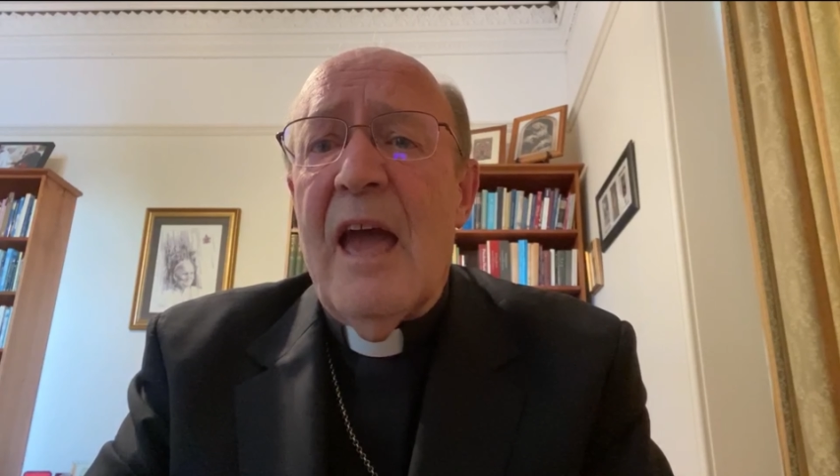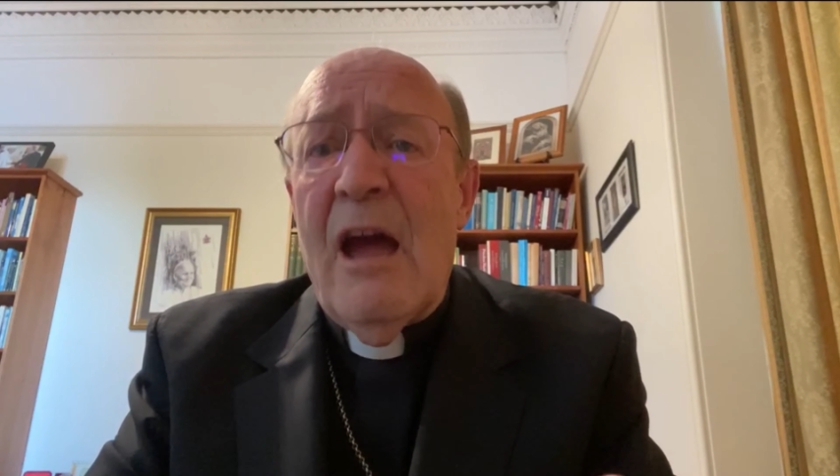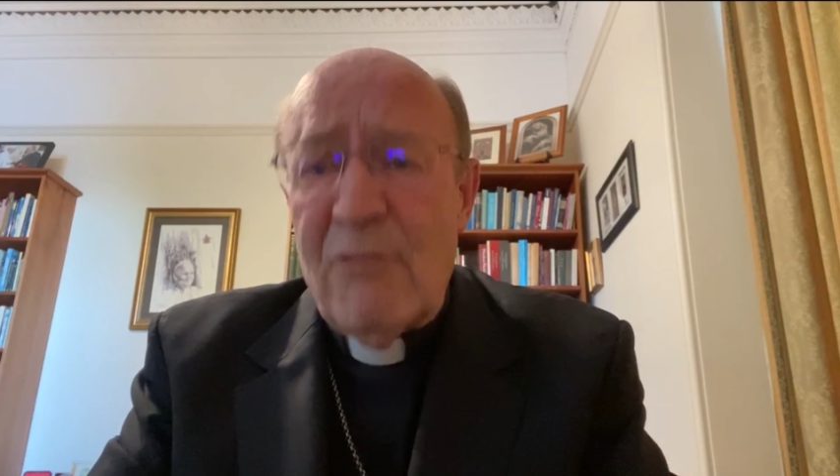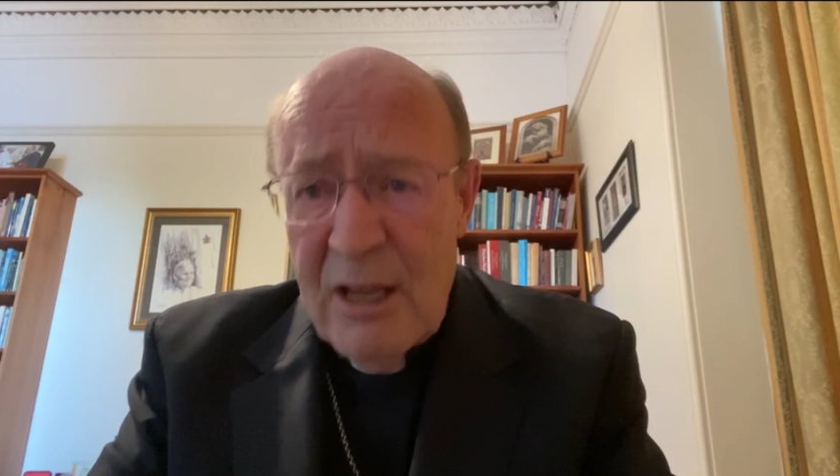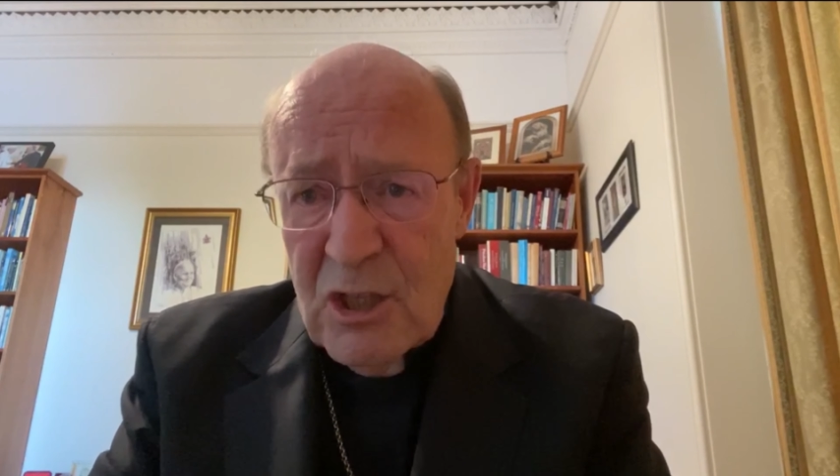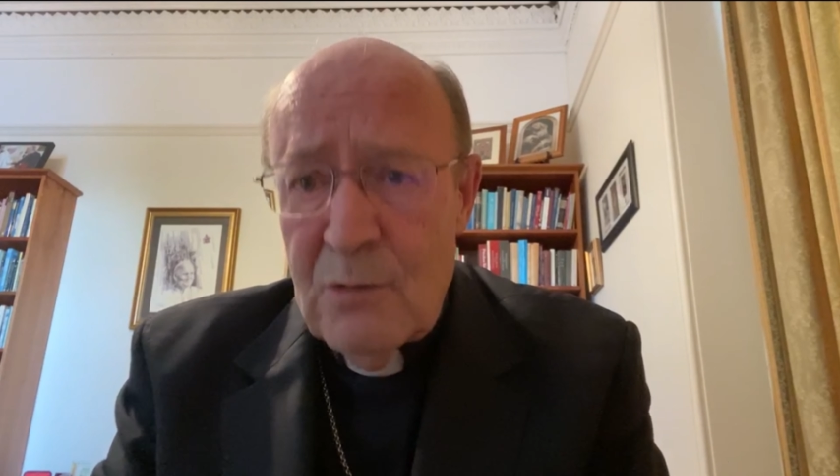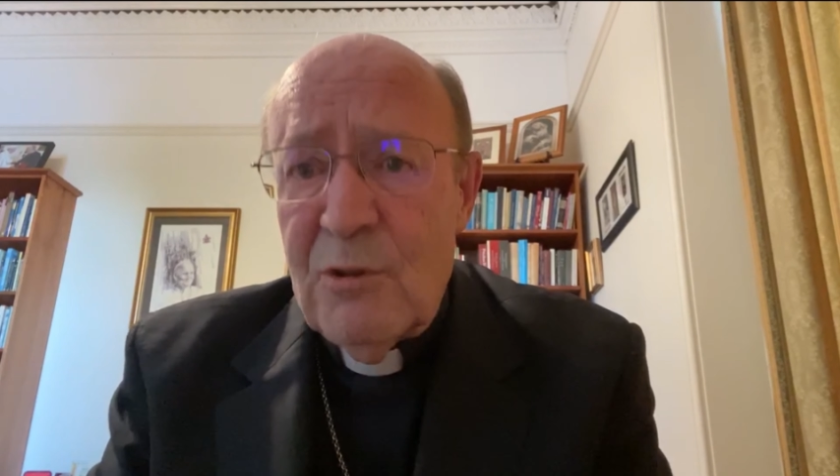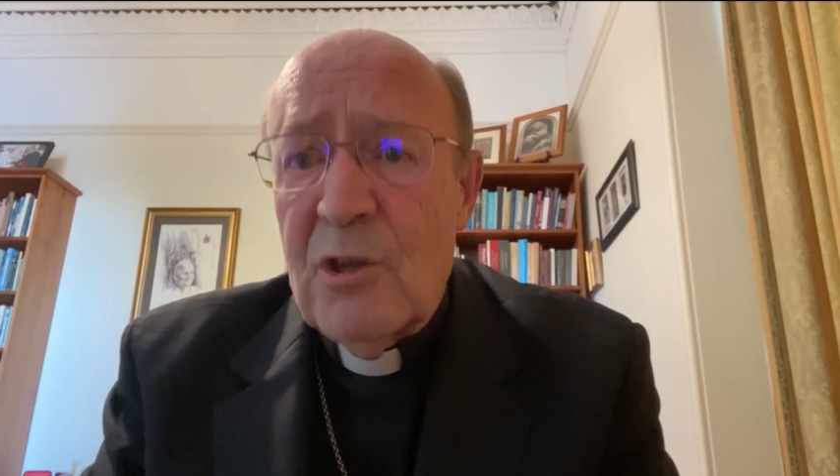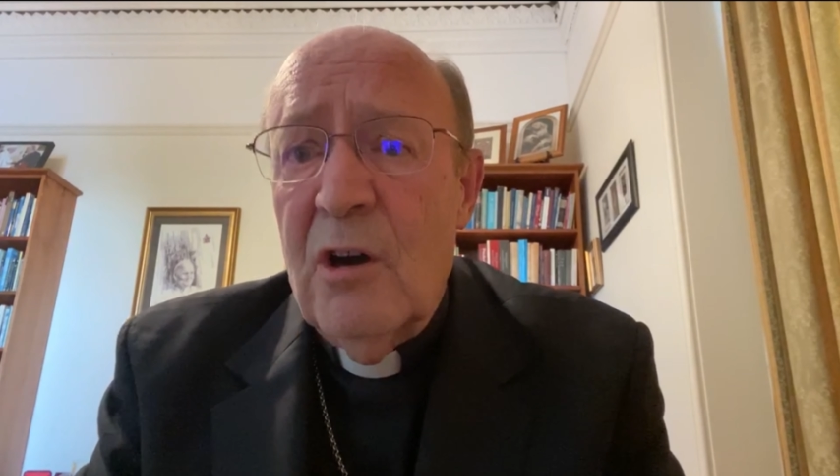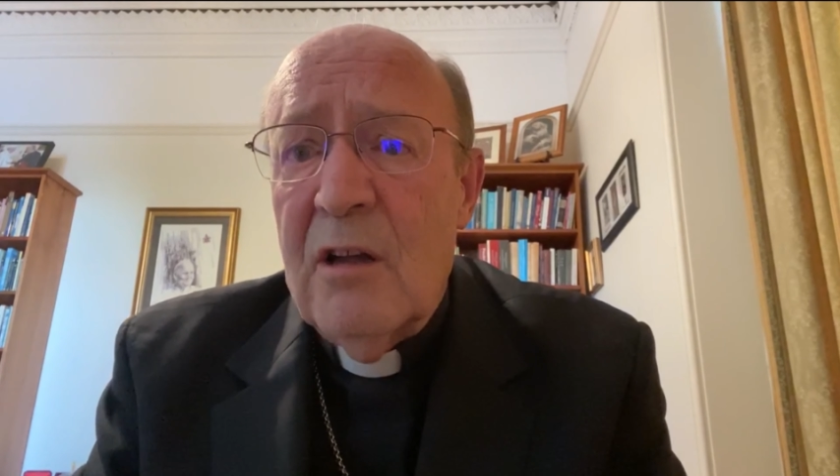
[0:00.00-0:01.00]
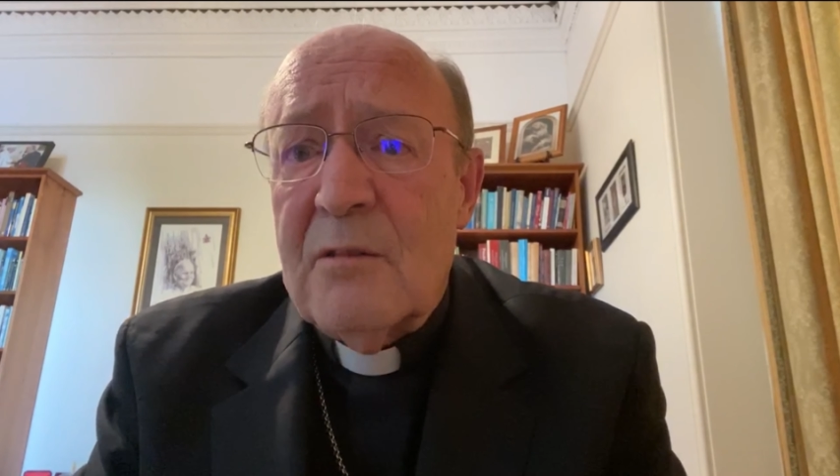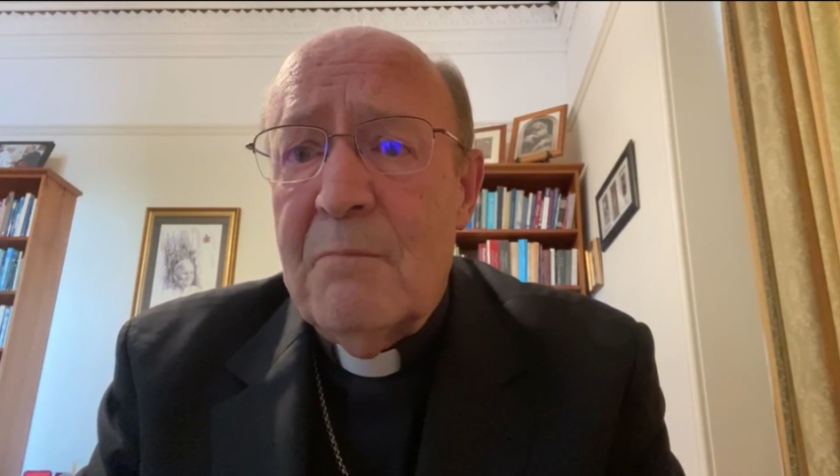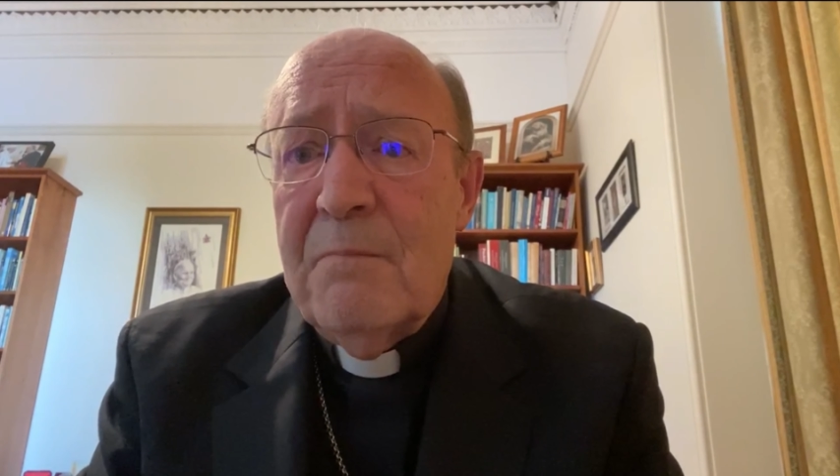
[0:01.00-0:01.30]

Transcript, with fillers: our relationship with God.